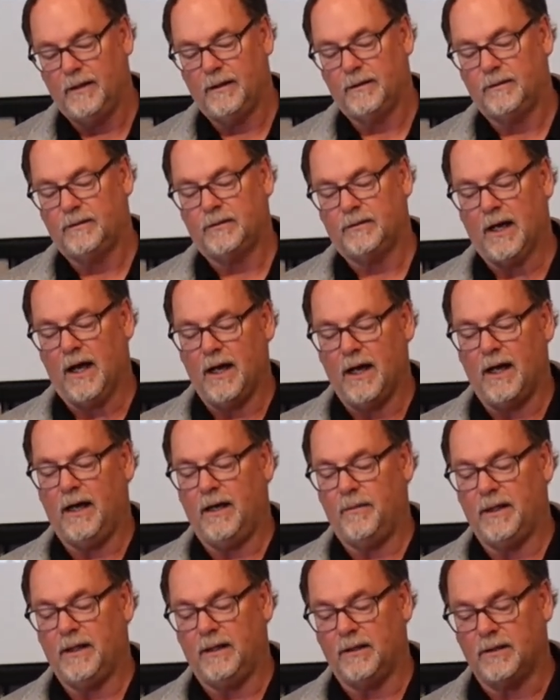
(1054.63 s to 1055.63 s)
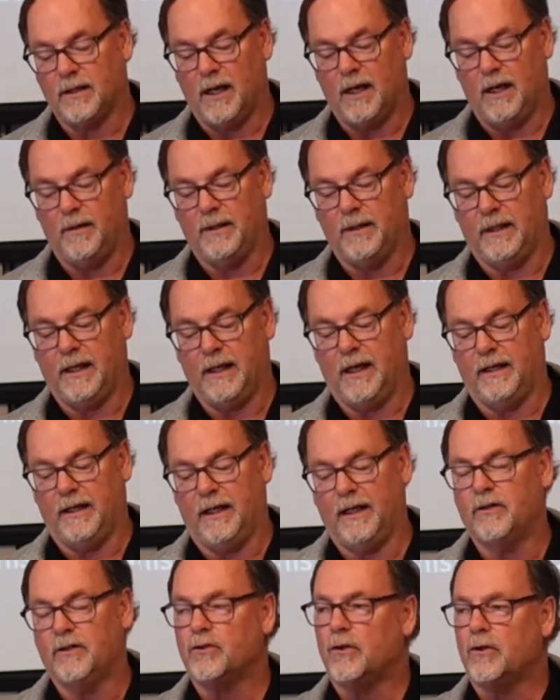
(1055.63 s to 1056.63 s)
time and time again
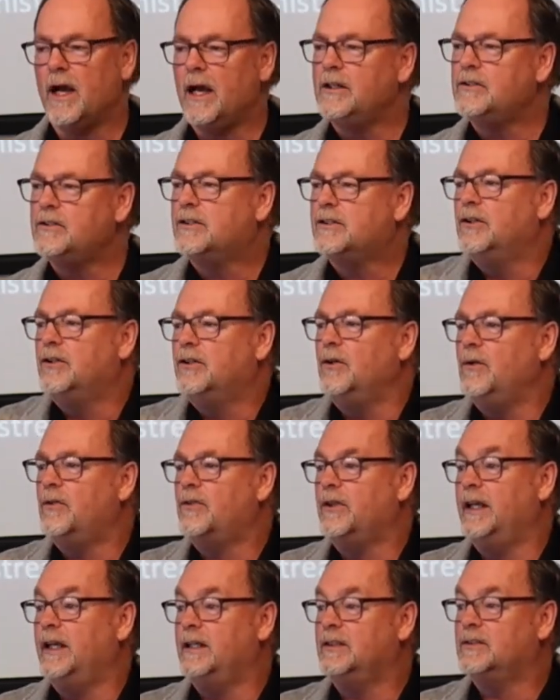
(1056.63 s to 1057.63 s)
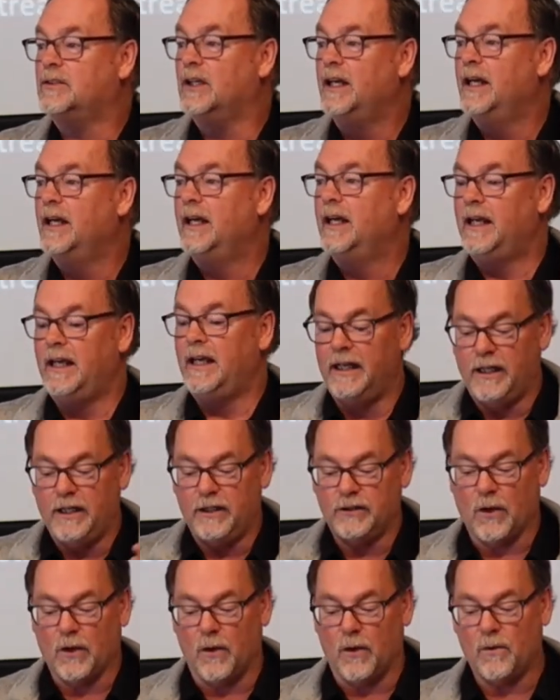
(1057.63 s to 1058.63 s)
and tries to do things in
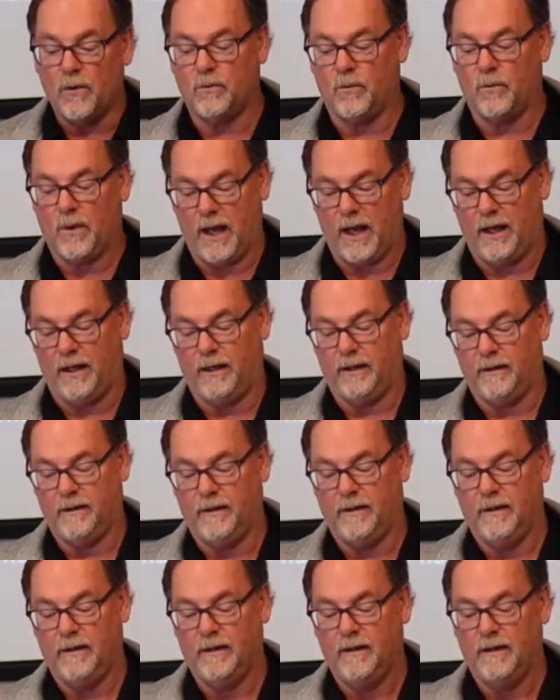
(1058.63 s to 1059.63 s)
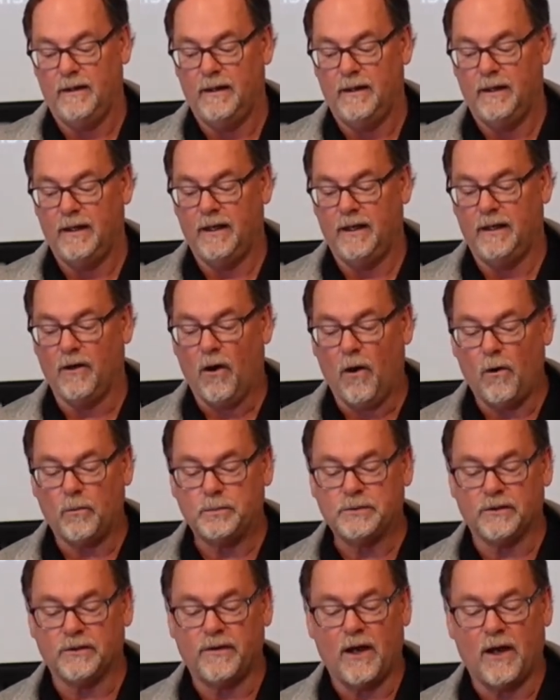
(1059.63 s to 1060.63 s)
his own way in
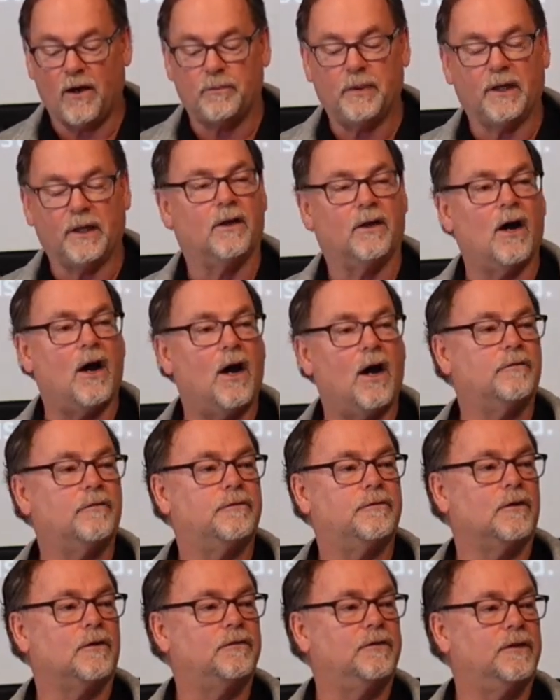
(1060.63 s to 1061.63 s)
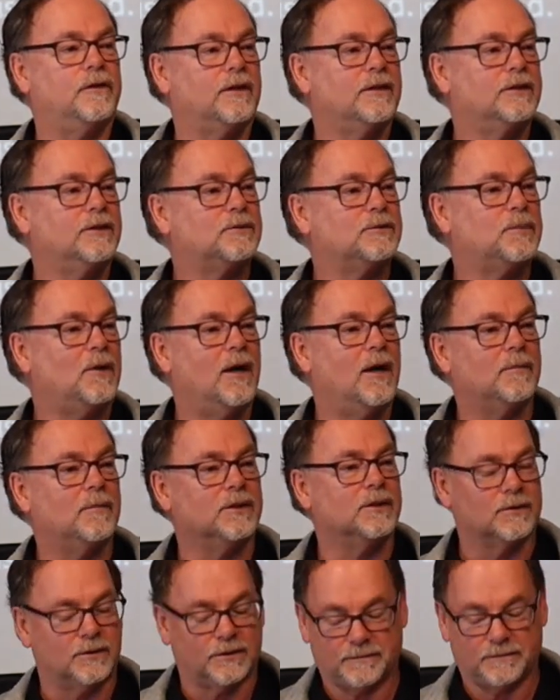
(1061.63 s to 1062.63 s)
hopes of helping God fulfill his promise.